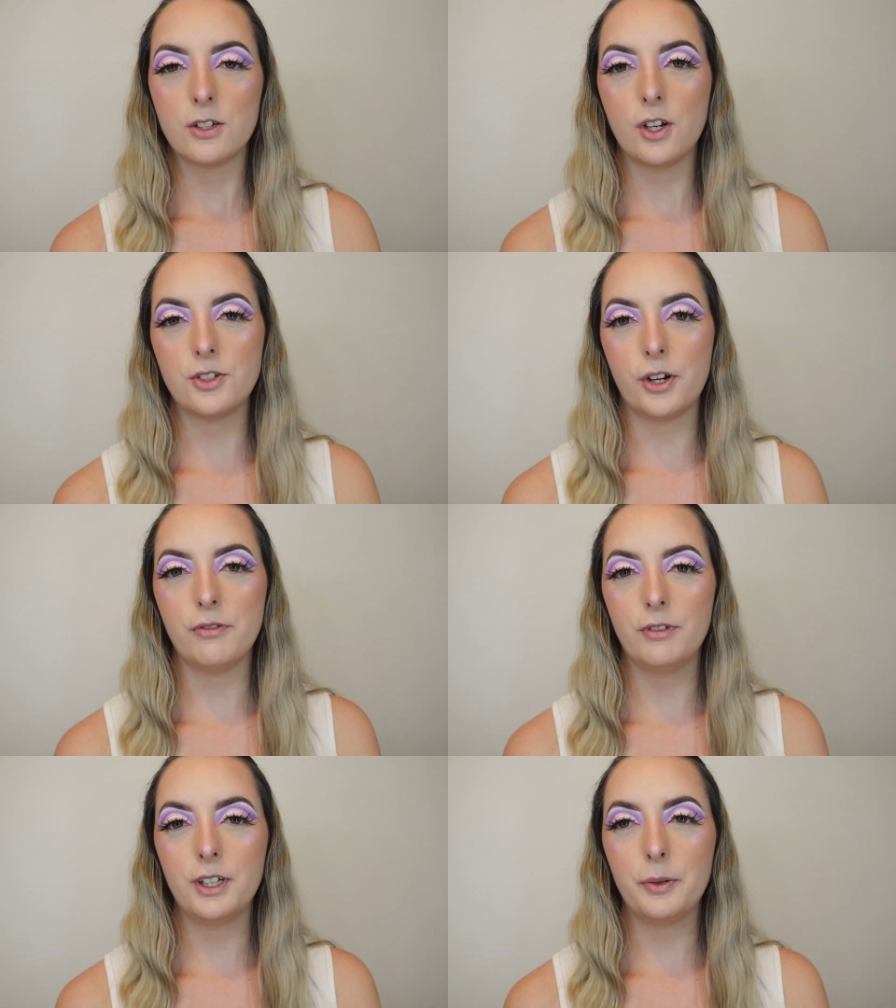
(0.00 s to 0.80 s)

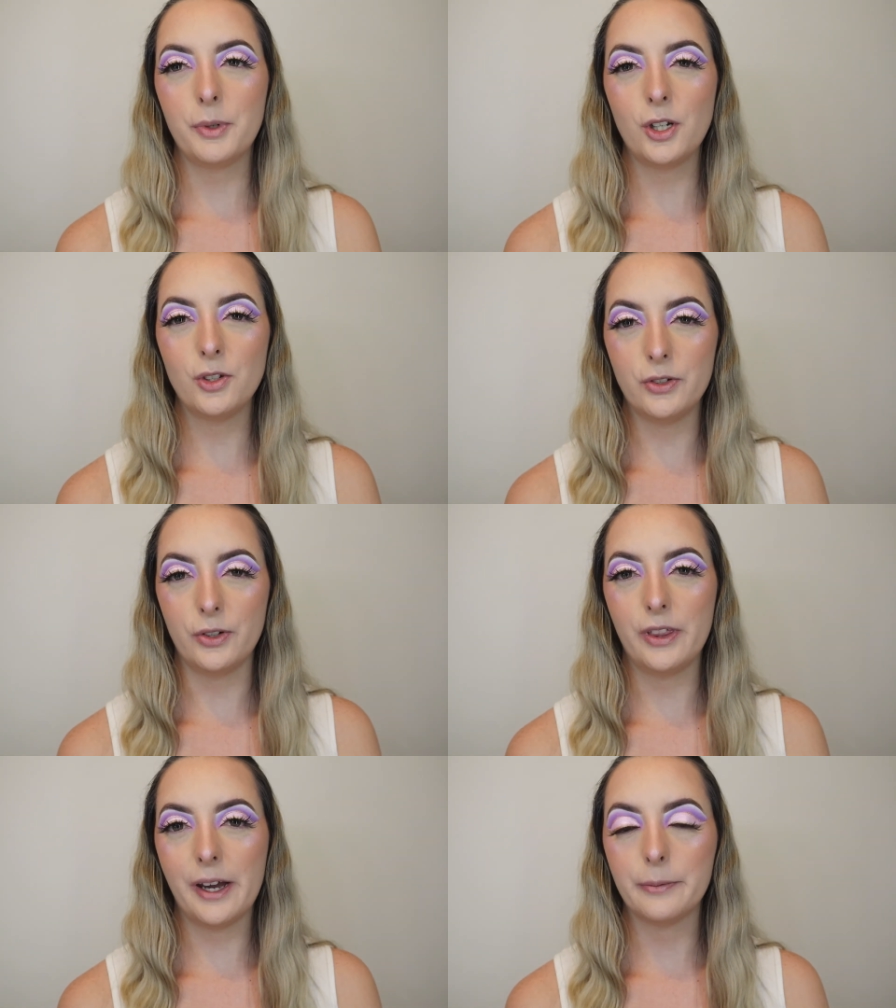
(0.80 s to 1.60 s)
don't really want to
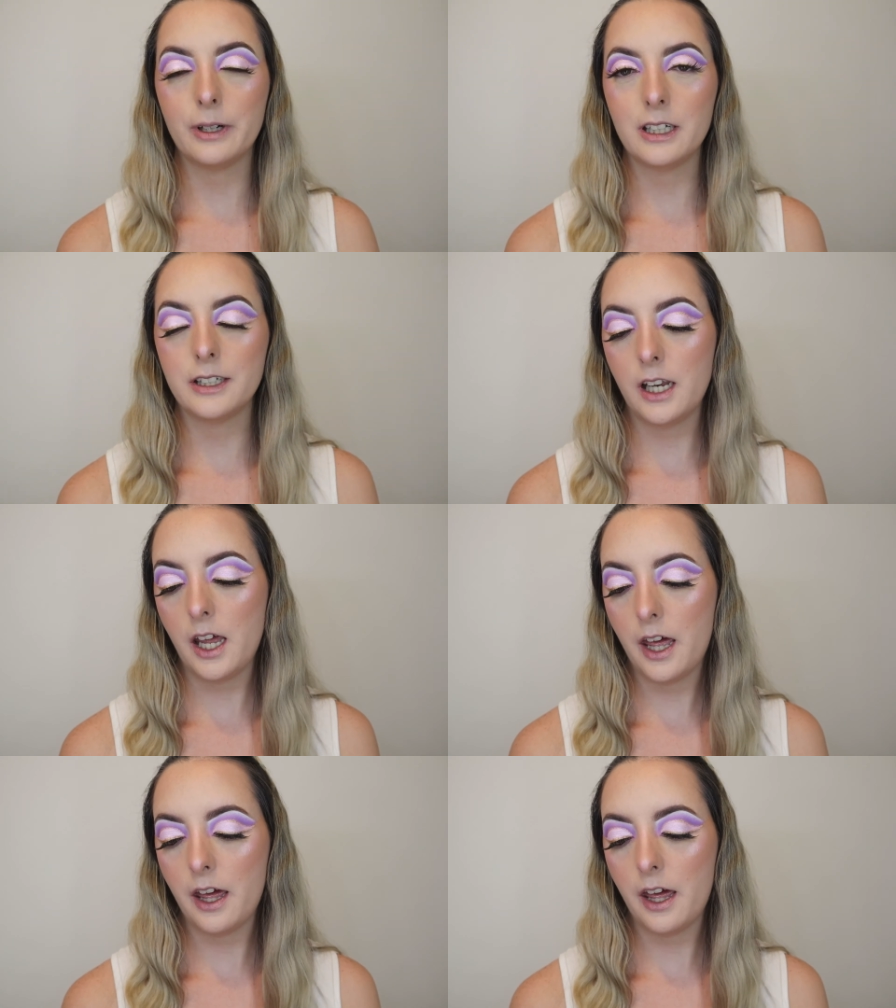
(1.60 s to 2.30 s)
do that one.